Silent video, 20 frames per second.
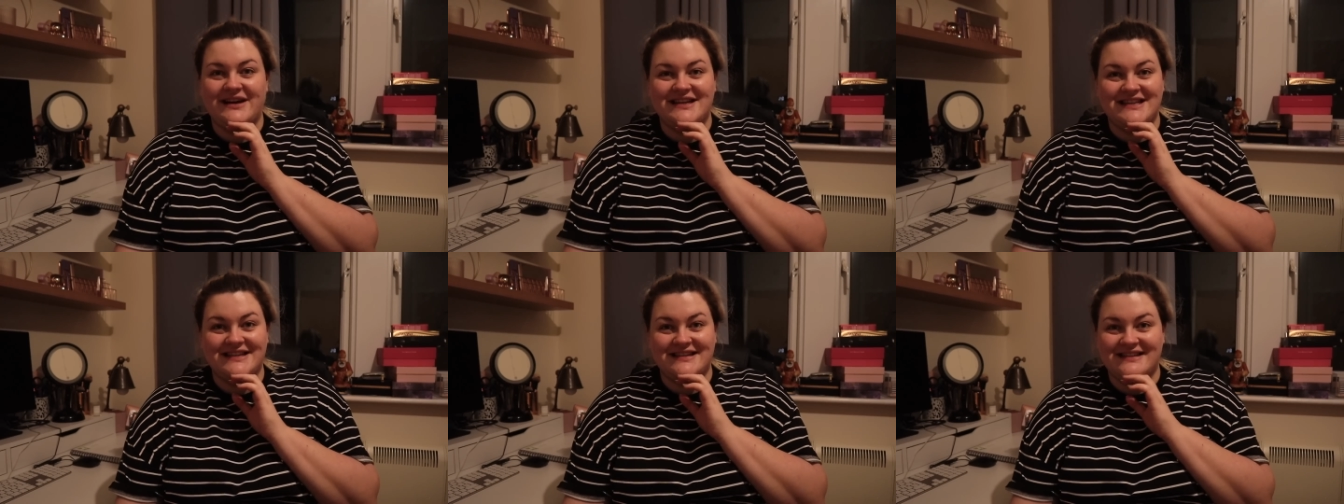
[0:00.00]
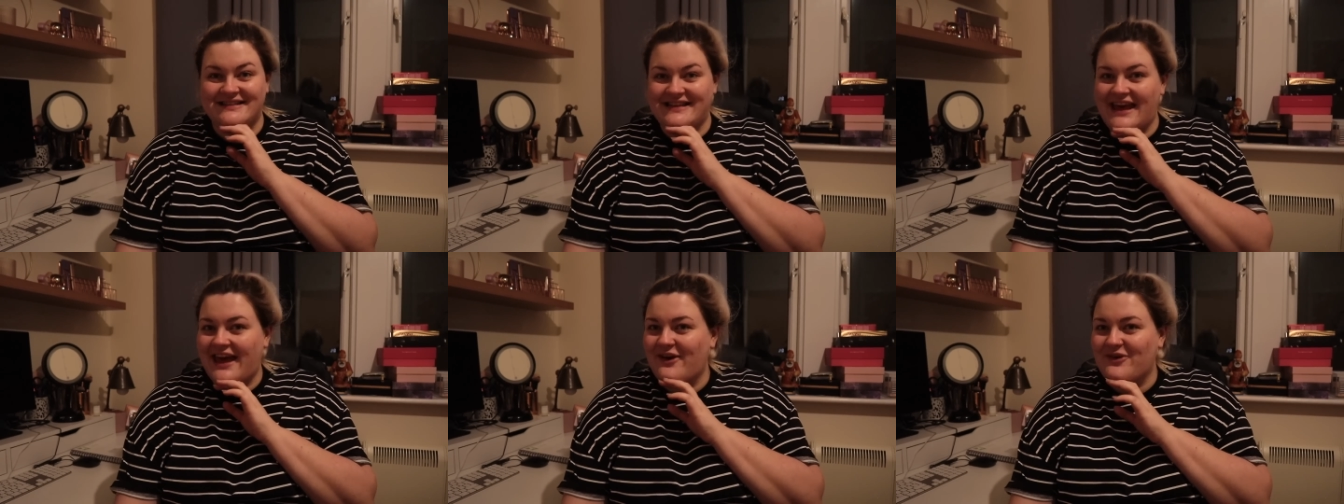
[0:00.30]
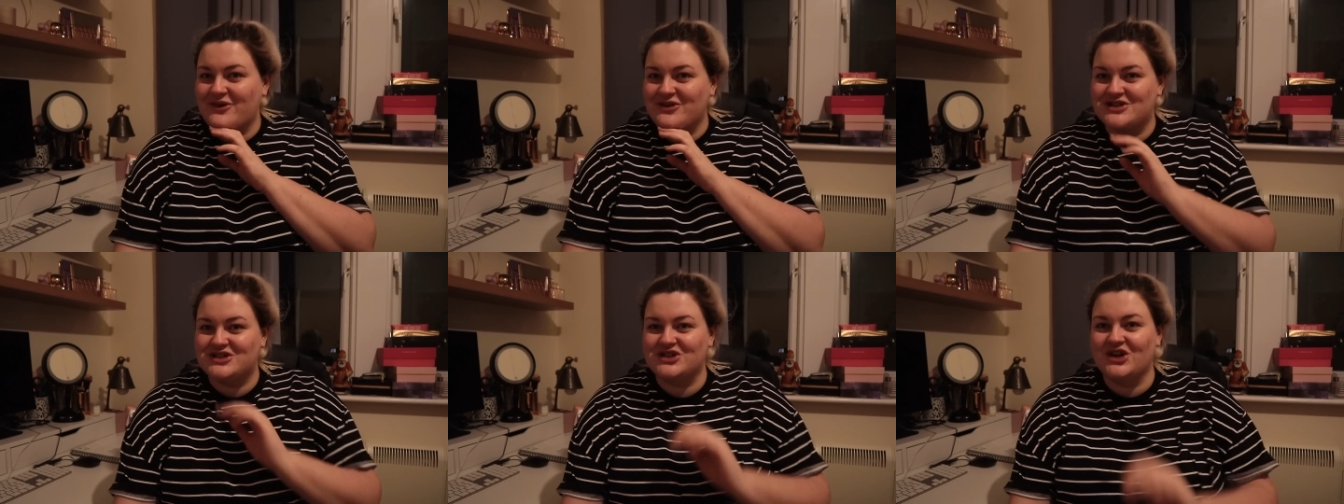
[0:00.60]
I did a say it
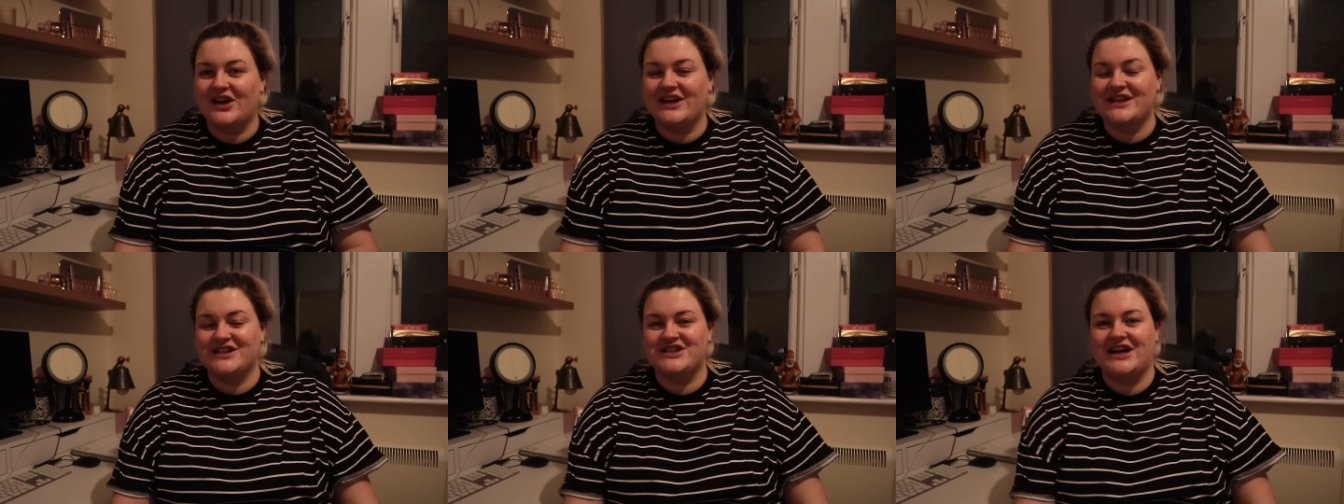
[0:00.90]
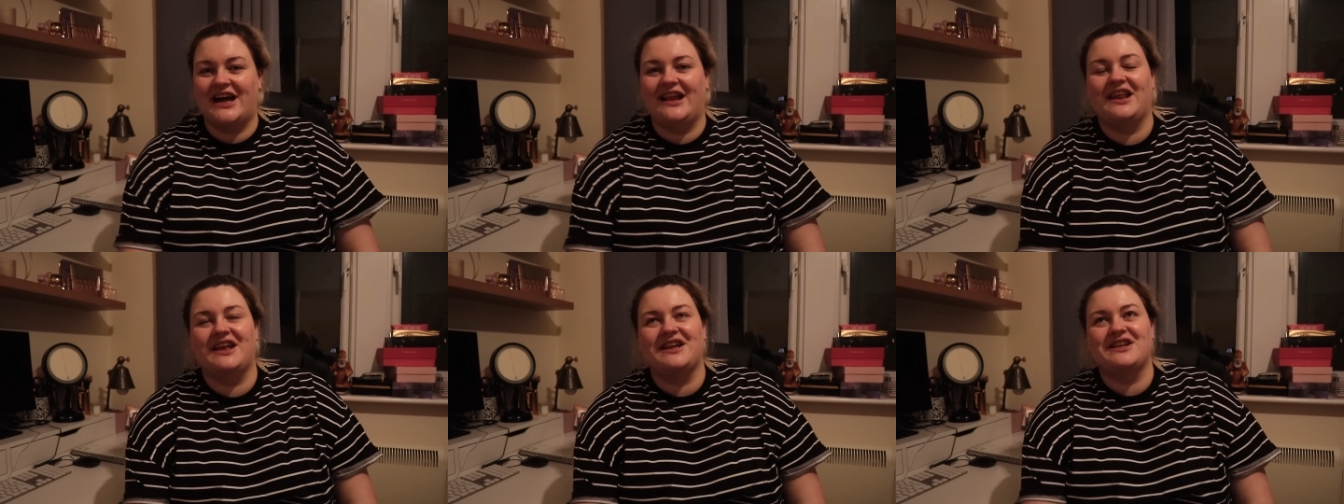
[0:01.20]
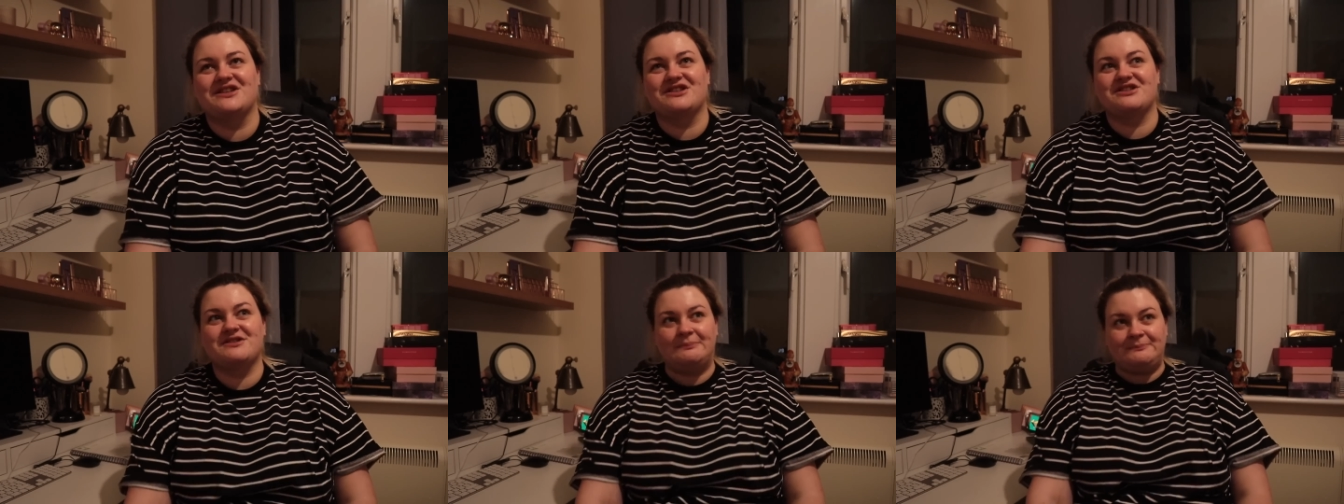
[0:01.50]
or shot it
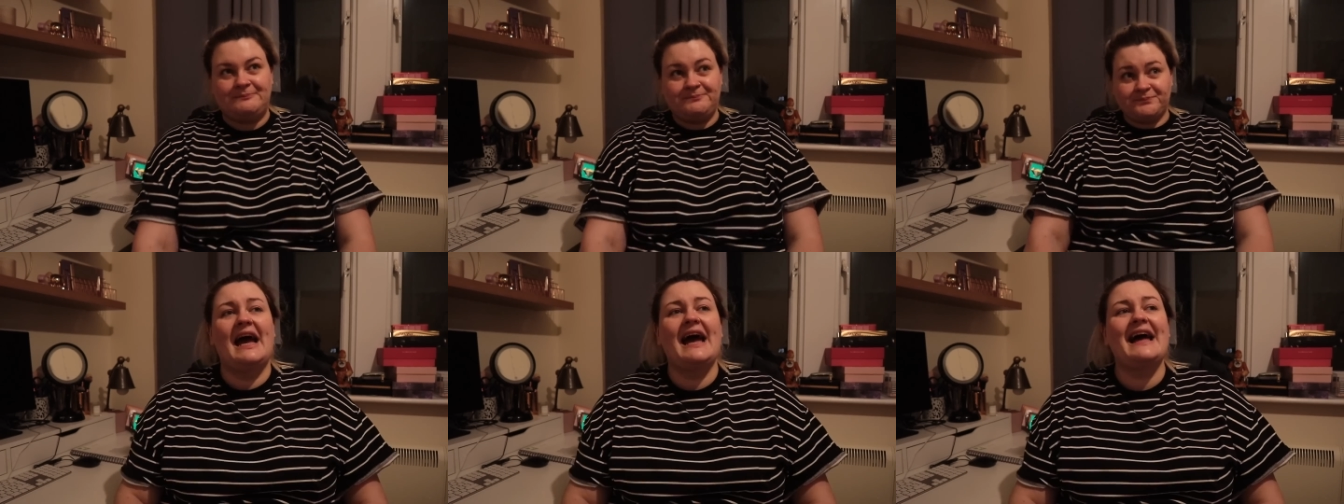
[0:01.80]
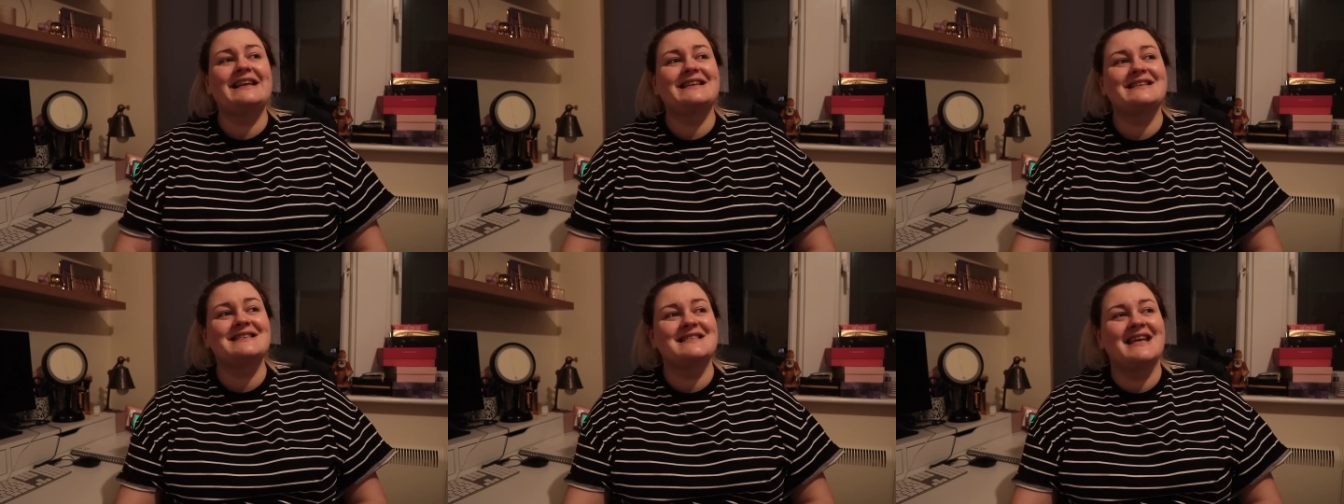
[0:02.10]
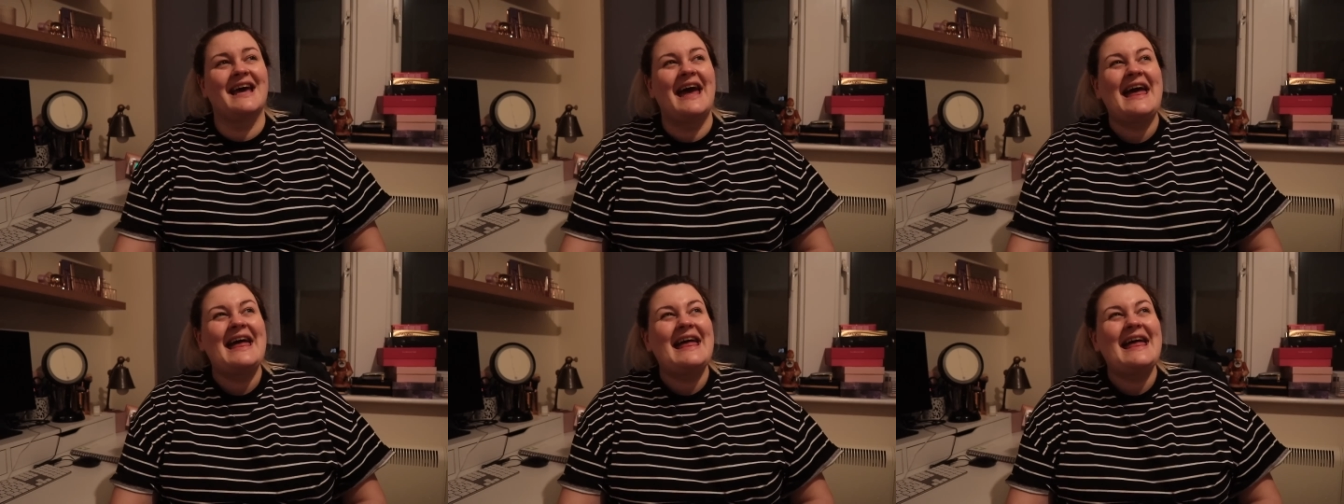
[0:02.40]
challenge and